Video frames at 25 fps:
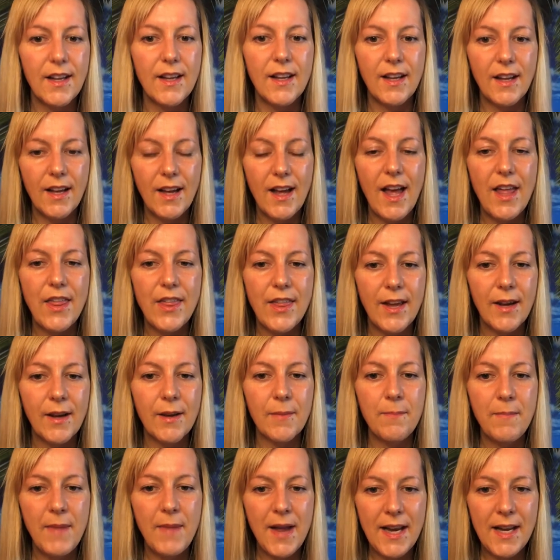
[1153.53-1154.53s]
I
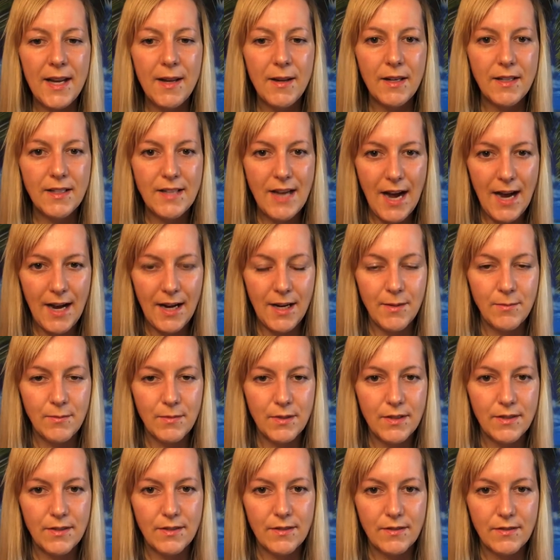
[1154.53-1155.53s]
think many
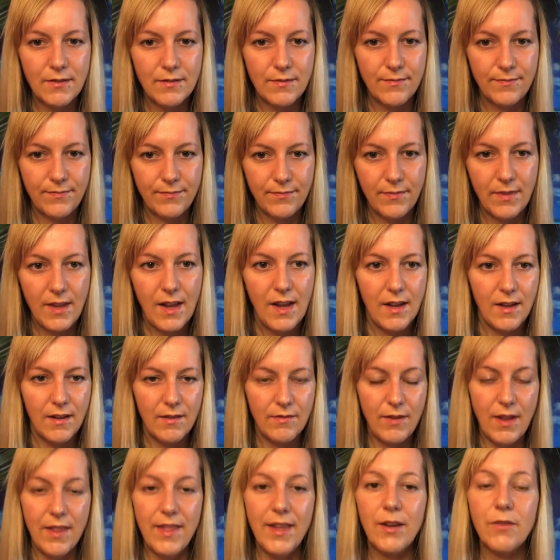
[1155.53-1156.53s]
times,
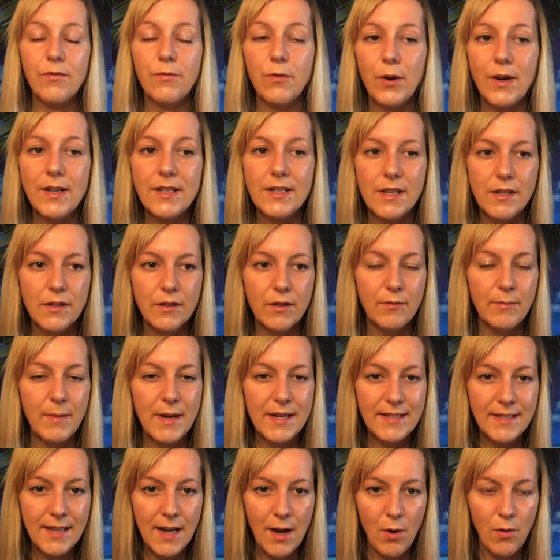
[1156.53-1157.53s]
if I think for instance of
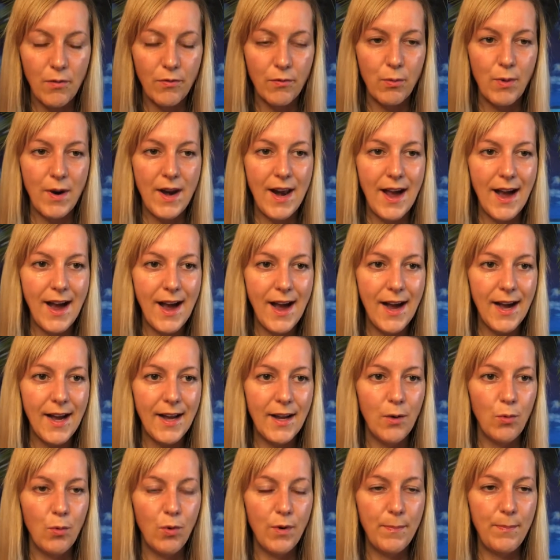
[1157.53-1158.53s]
myself, when
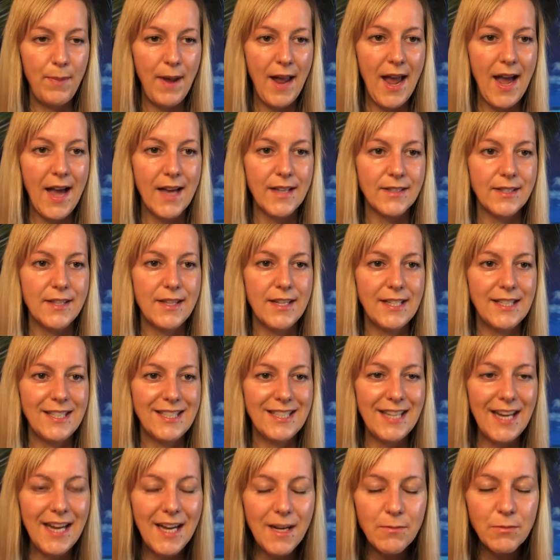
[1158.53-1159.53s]
I would pass the
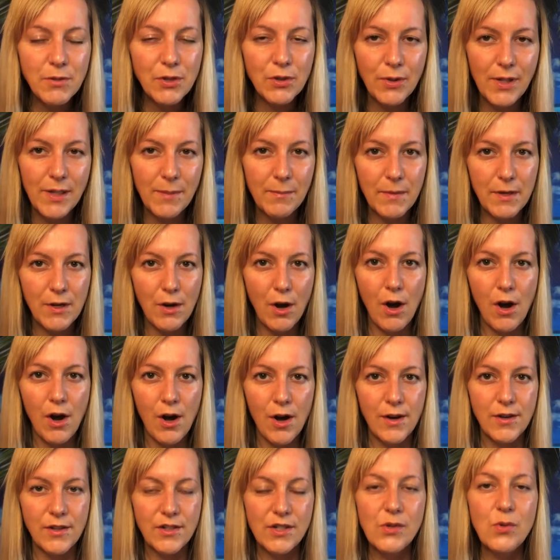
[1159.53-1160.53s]
same treatment
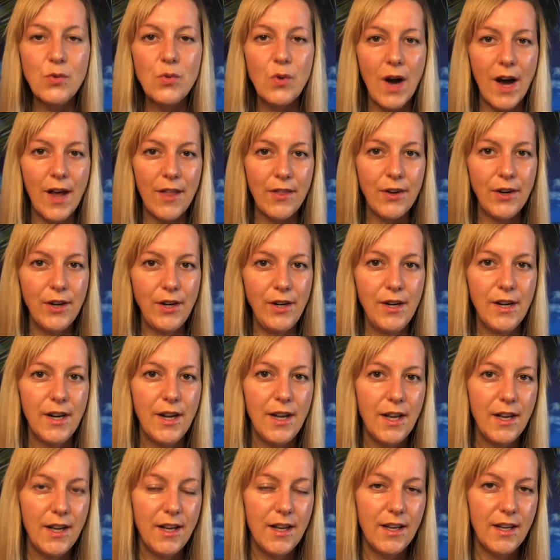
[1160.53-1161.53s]
on to other
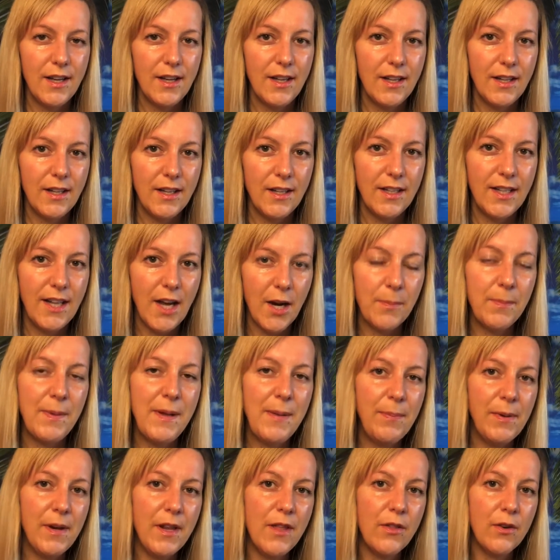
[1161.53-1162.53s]
young
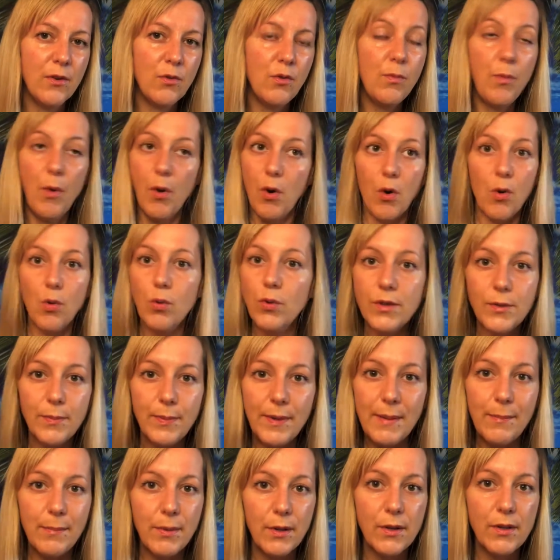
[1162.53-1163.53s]
people in the group or older
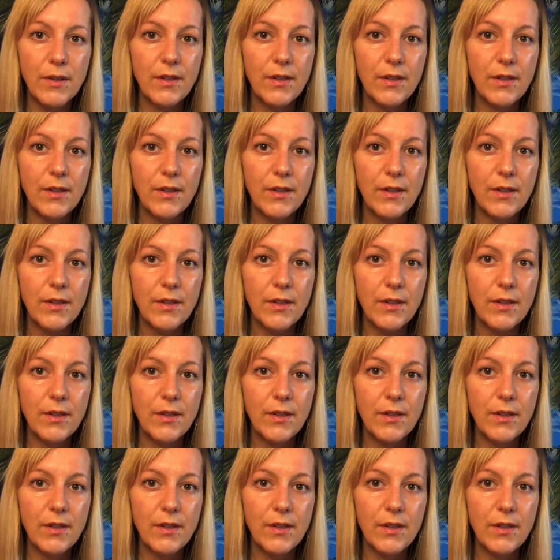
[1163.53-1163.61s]
people,